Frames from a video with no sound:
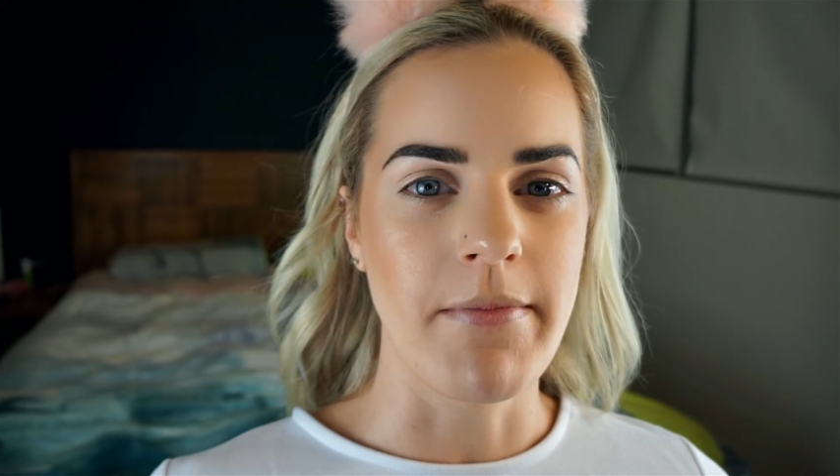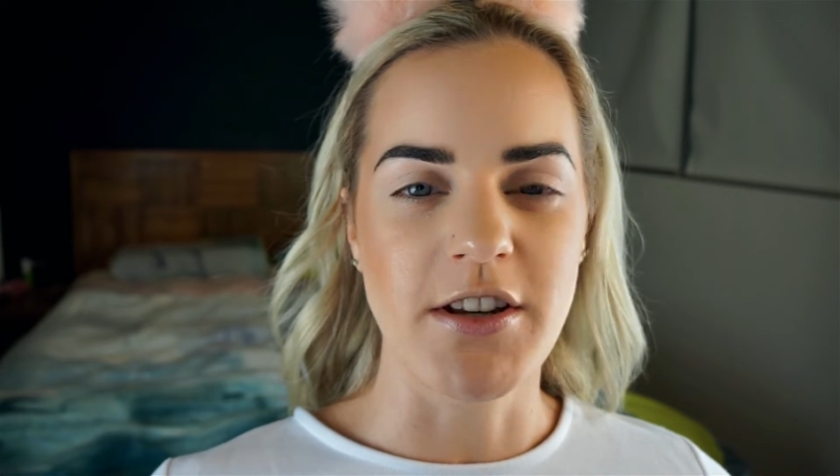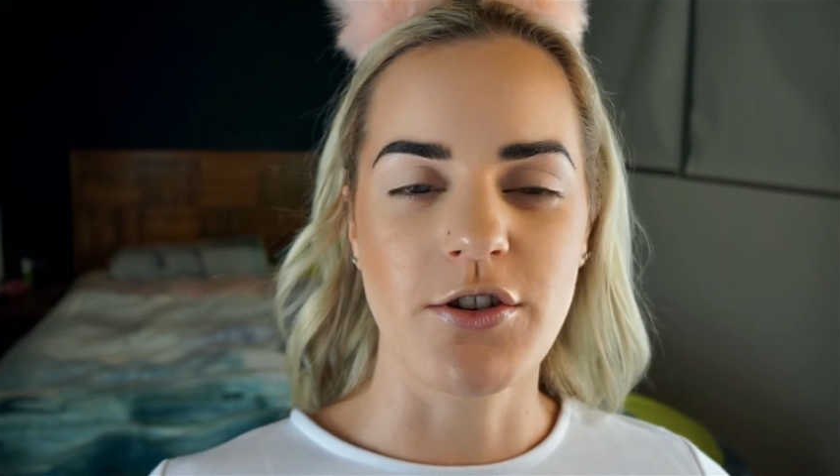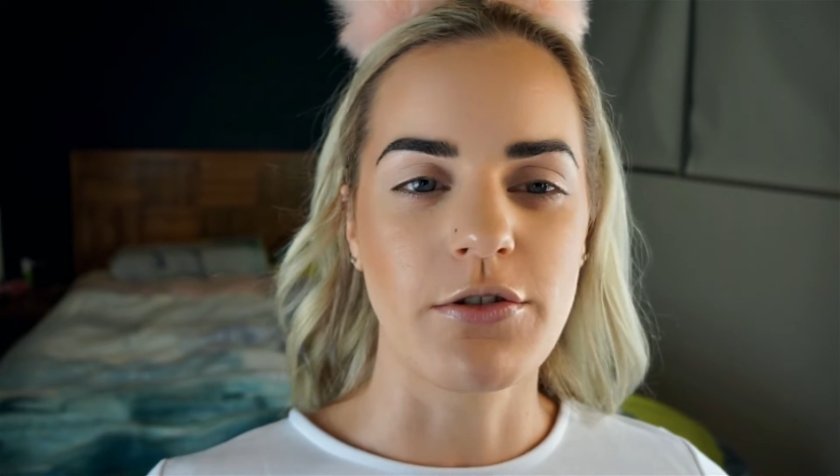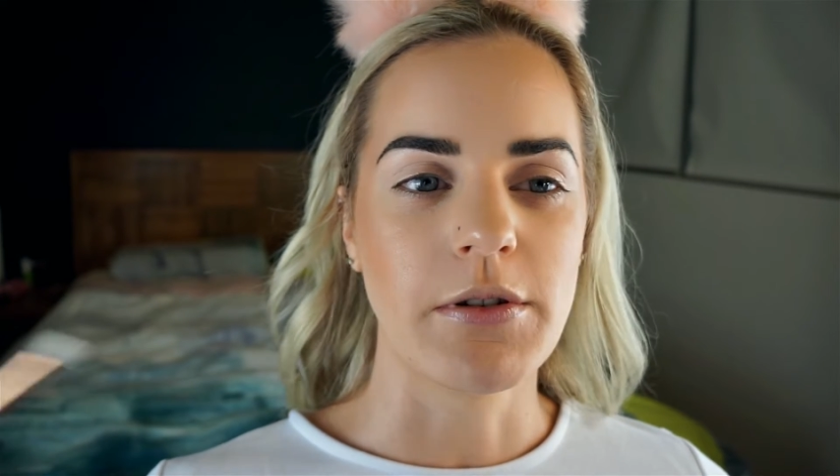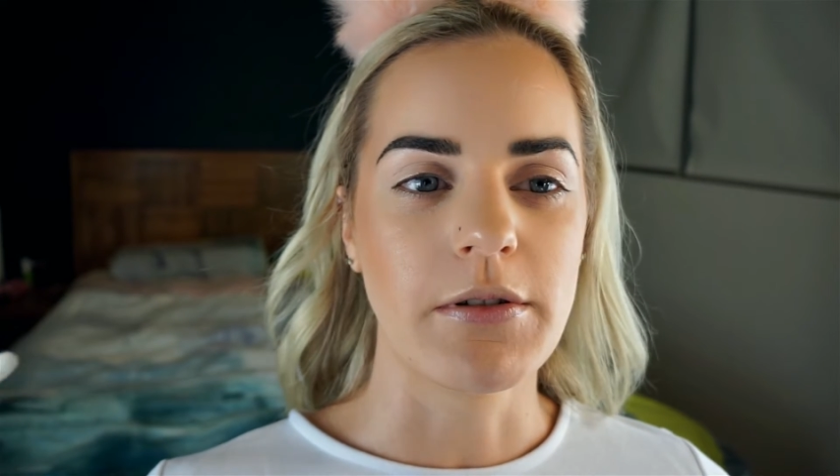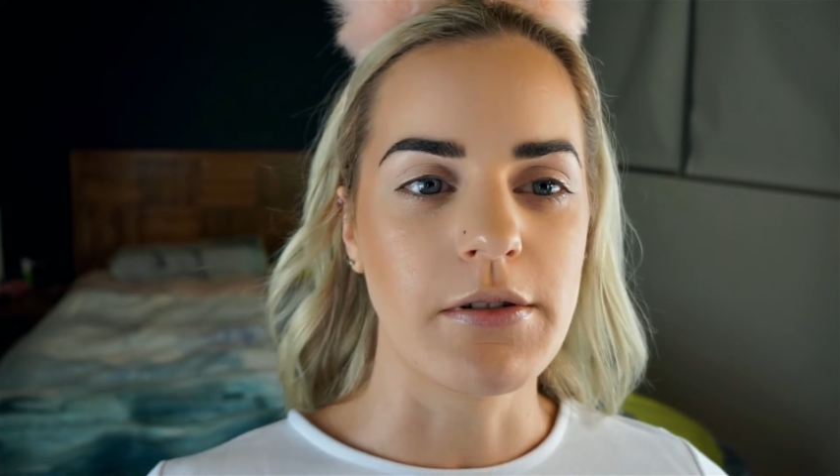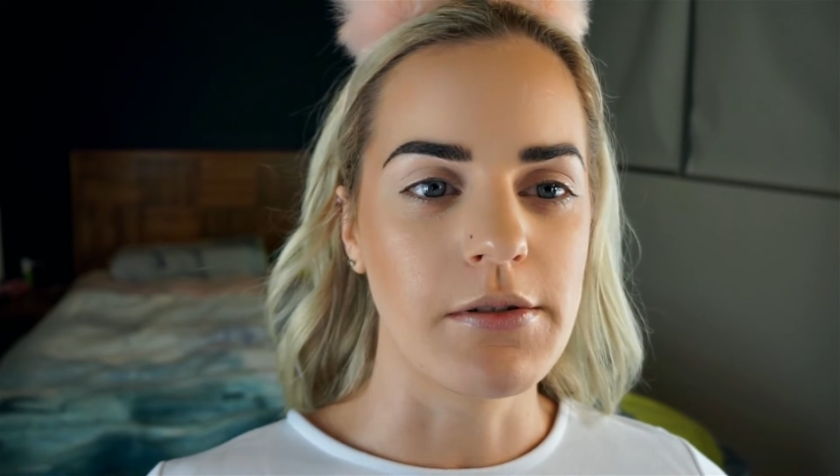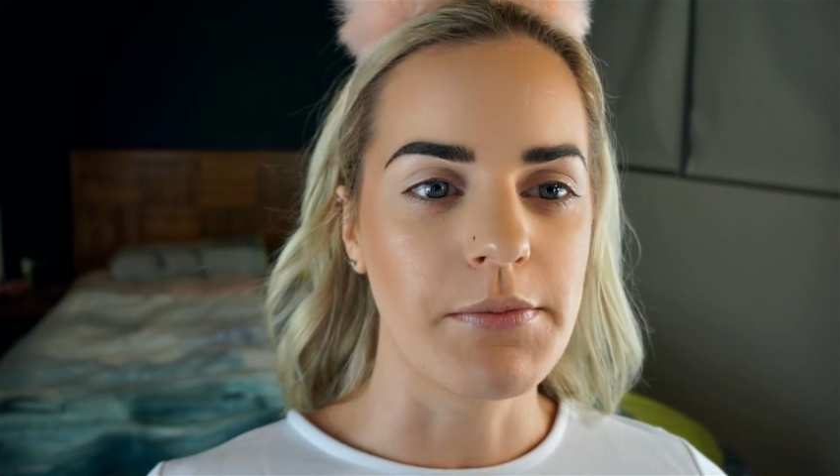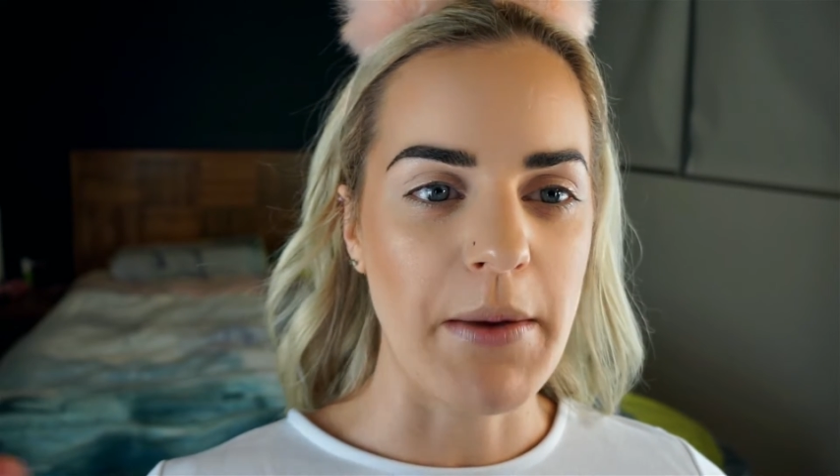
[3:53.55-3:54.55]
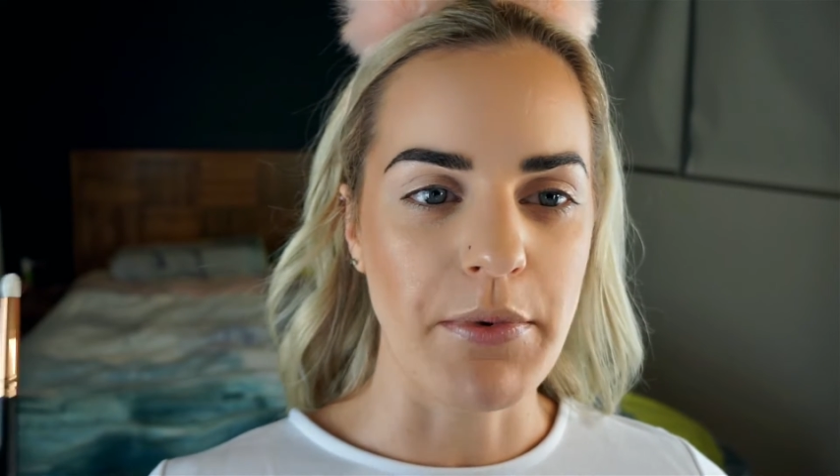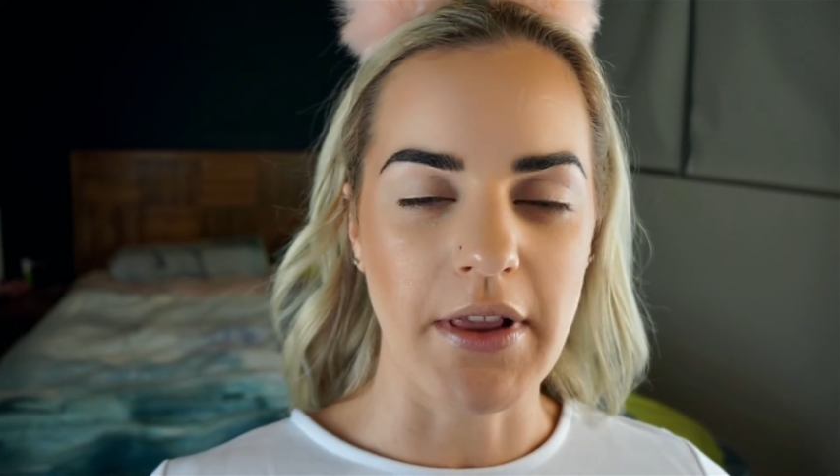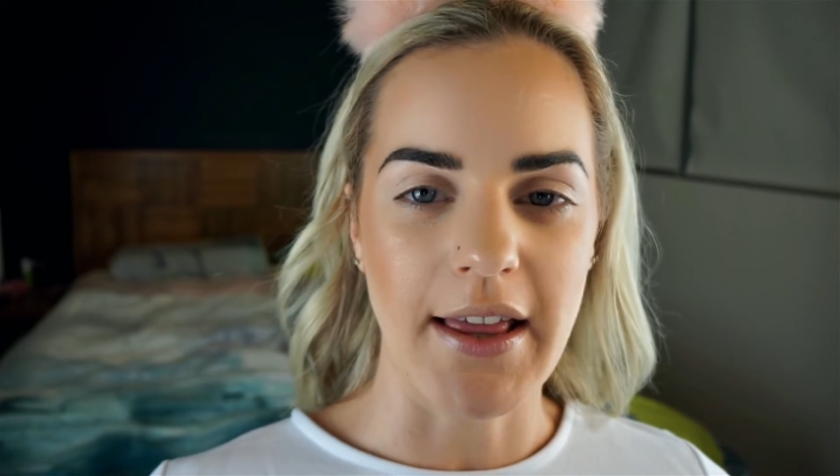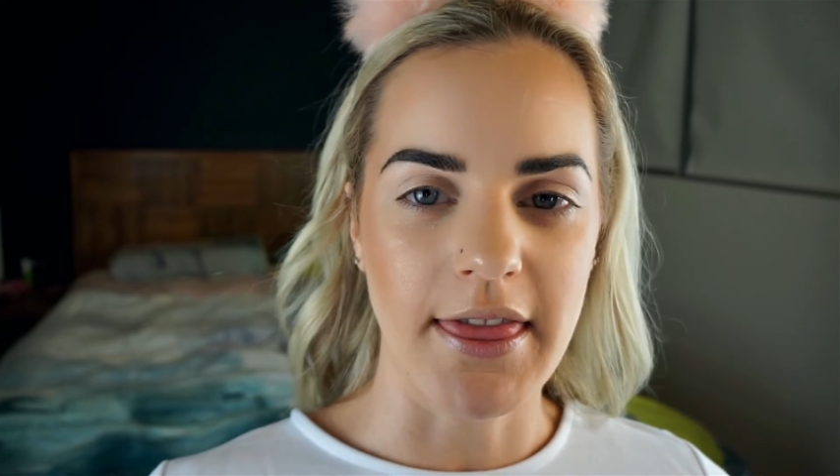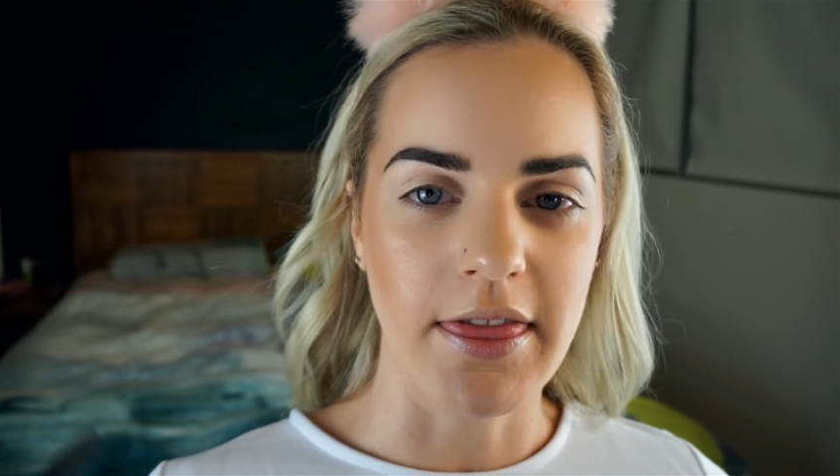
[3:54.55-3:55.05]
Mitchell, people
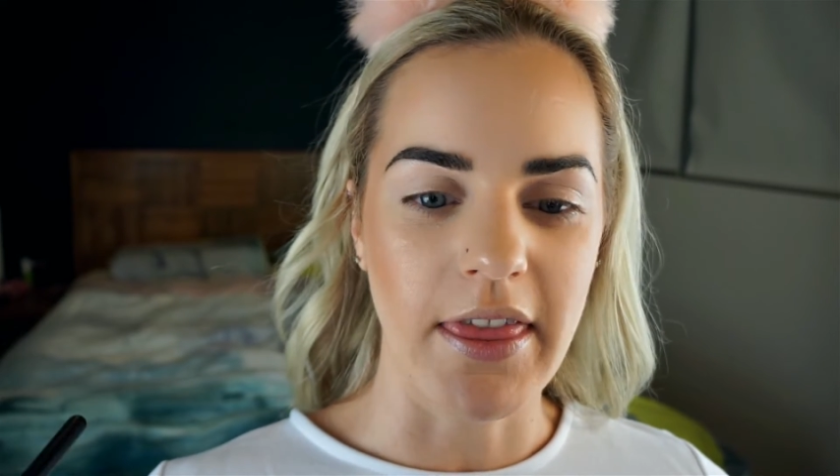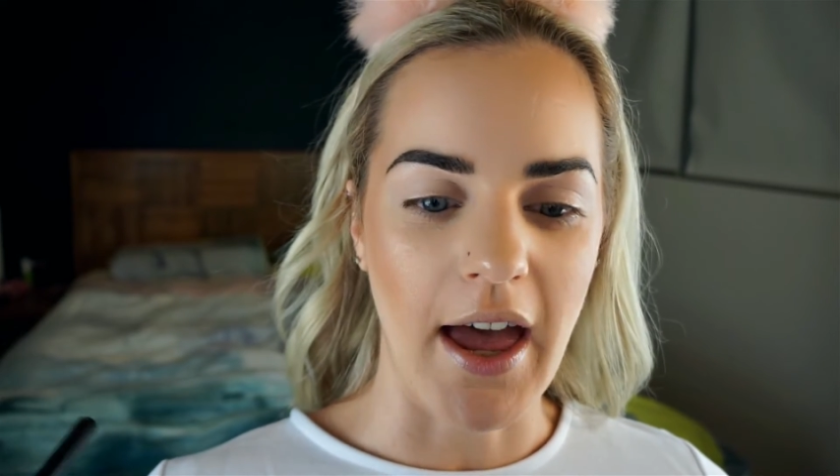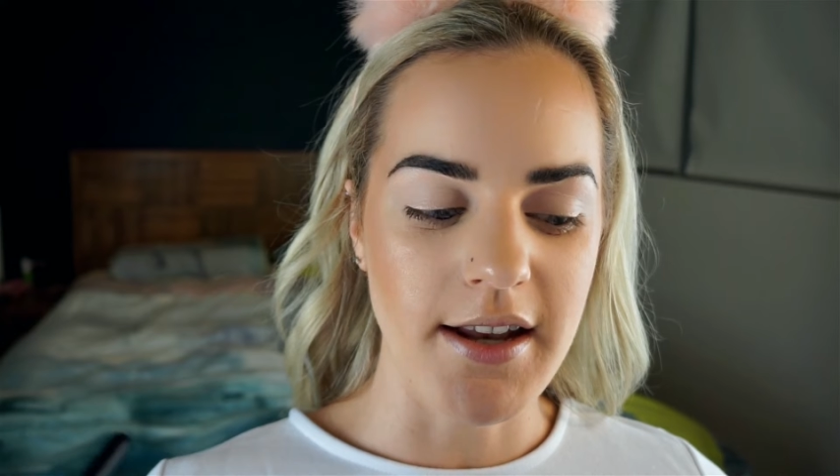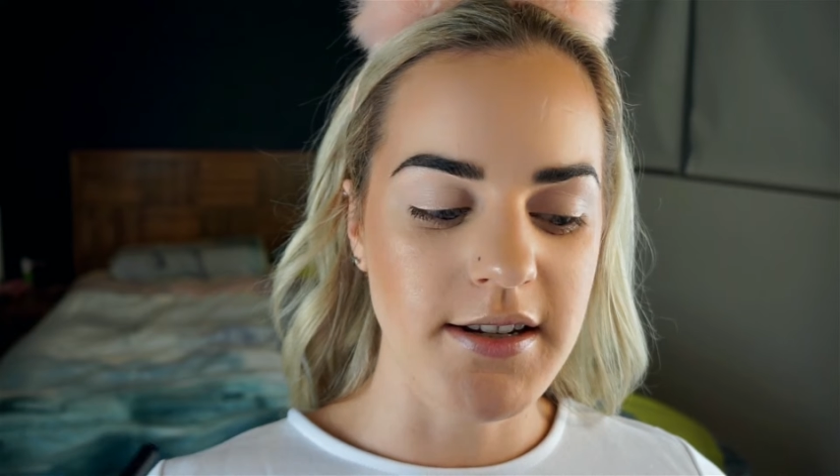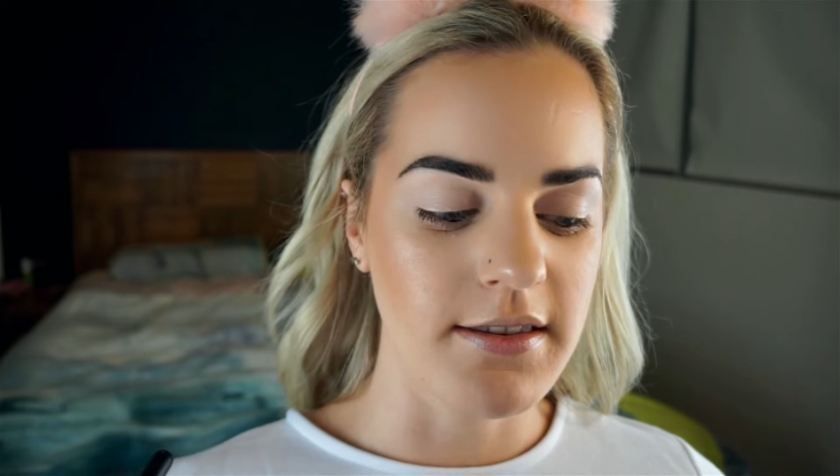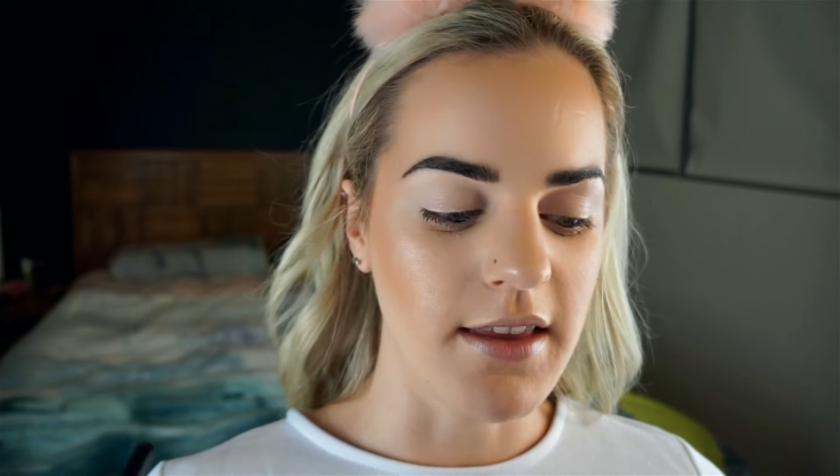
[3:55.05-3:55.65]
like that.